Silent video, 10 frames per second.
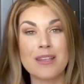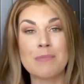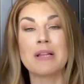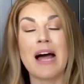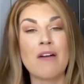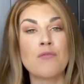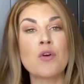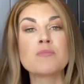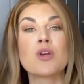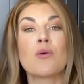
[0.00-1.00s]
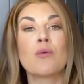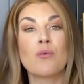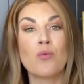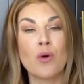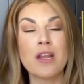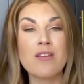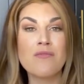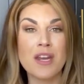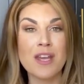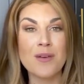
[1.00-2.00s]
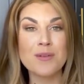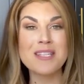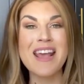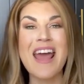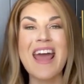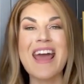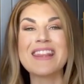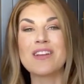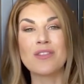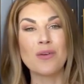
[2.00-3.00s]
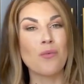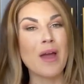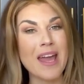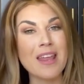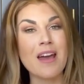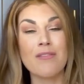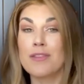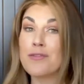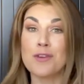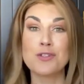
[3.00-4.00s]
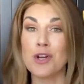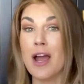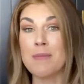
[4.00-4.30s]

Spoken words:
The platforms are rewarding videos and they're the way of the future.